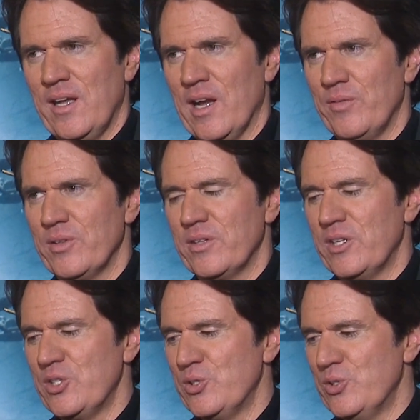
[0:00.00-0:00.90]
Careful the
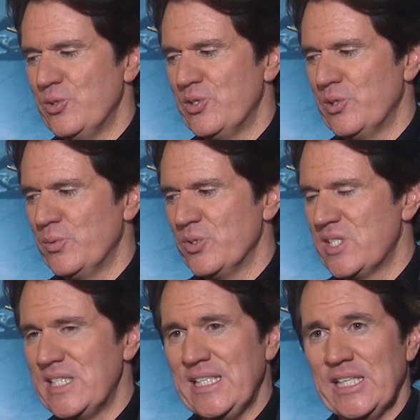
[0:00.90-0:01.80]
things you do, children will
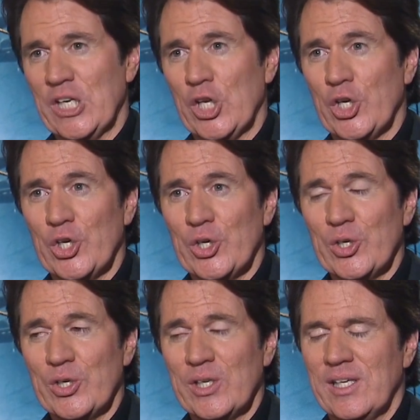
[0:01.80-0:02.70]
see and
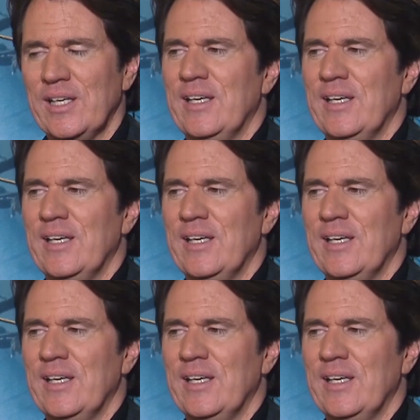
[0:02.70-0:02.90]
learn.